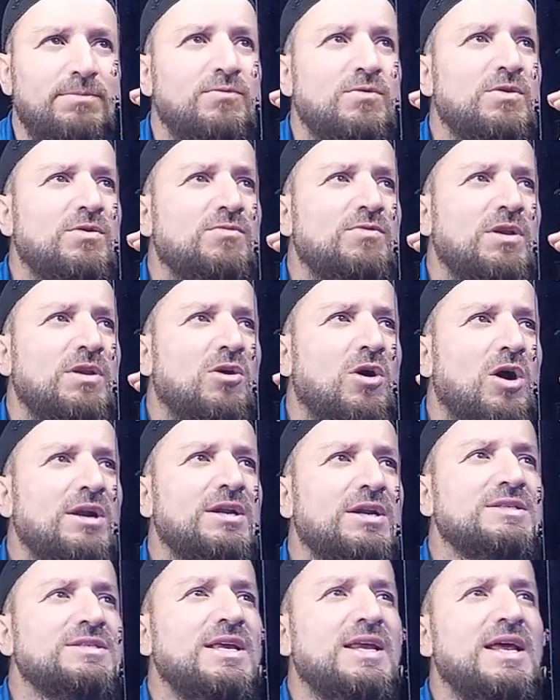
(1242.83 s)
We will call
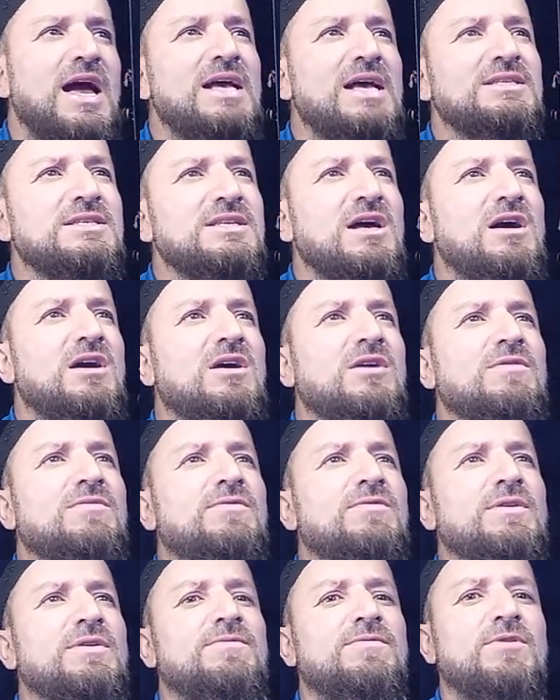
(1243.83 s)
it as an SR
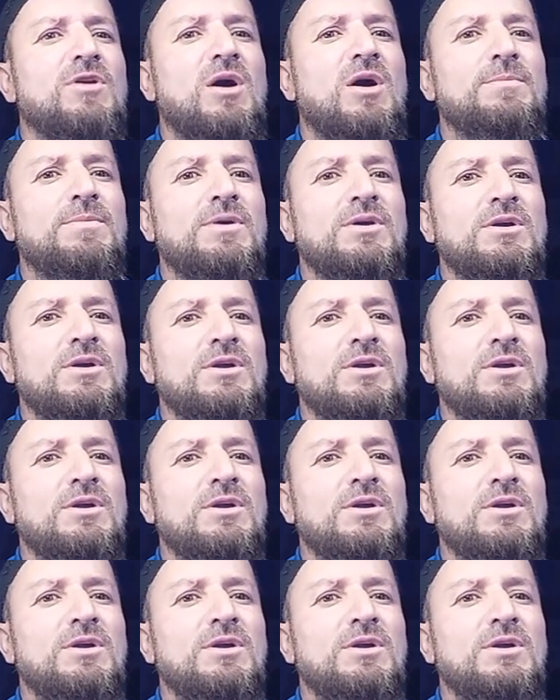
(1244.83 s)
flip-flop.